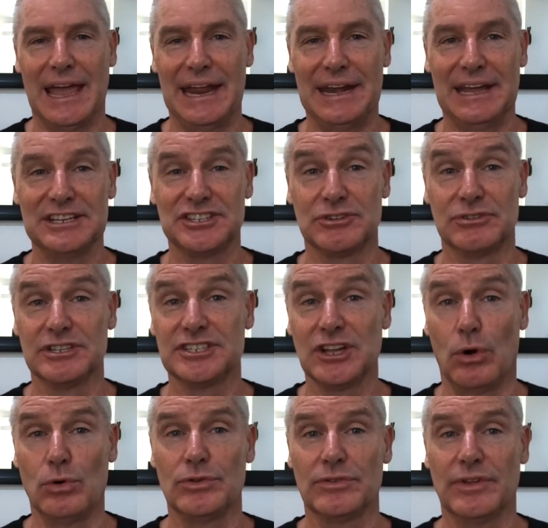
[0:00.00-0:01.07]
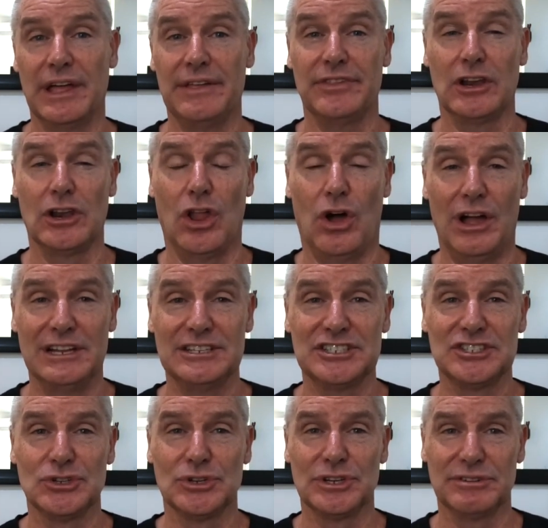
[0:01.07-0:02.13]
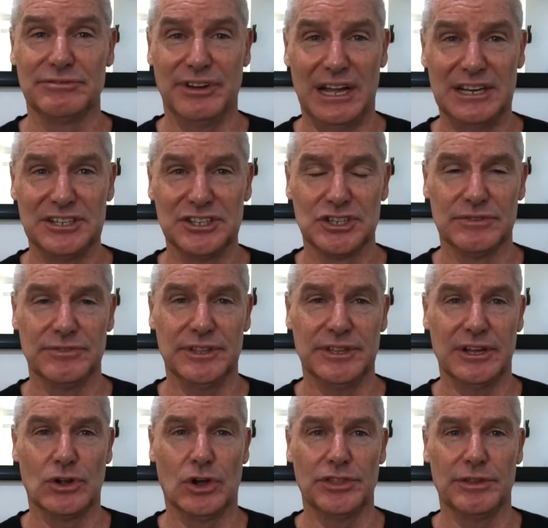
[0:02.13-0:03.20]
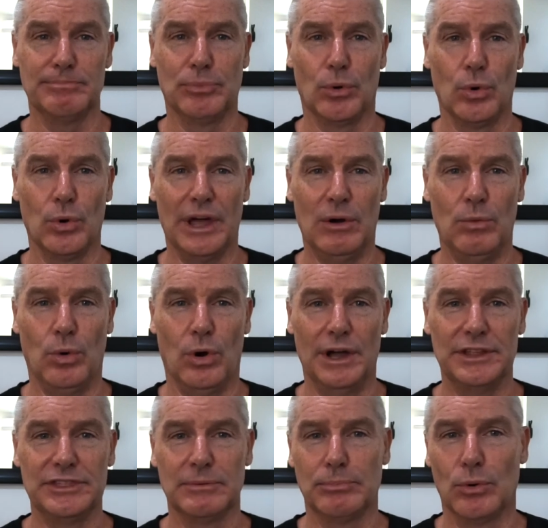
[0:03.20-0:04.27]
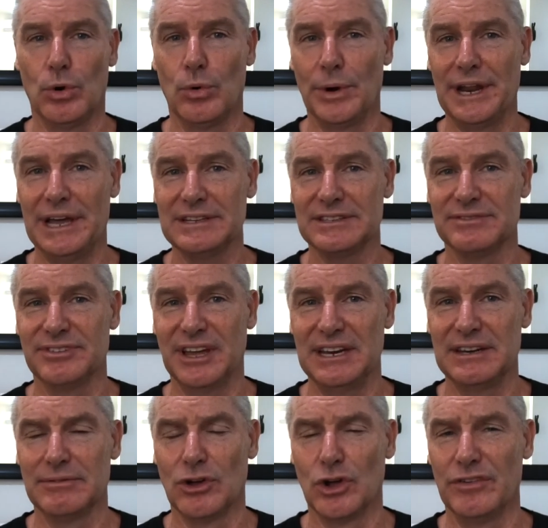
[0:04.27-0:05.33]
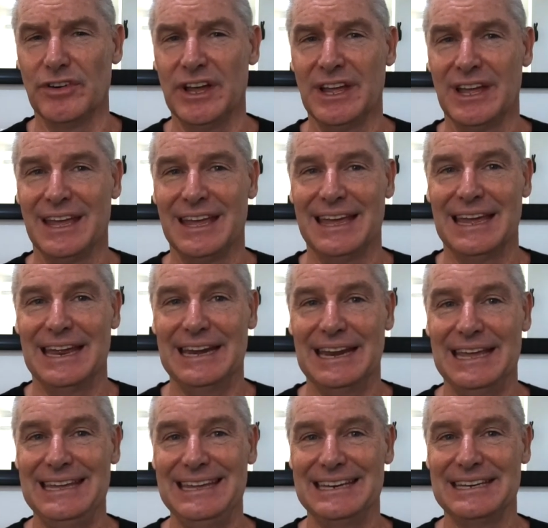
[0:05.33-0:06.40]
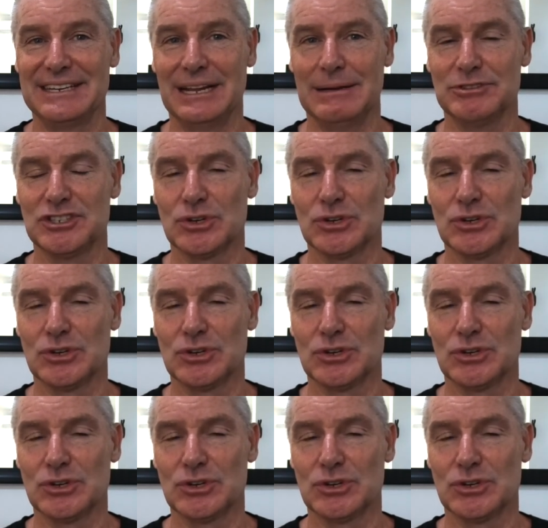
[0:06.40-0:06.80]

And as a result of that, the Lions took advantage of it. They got the ball out wide, the ball went out to van der Merwe, and he ended up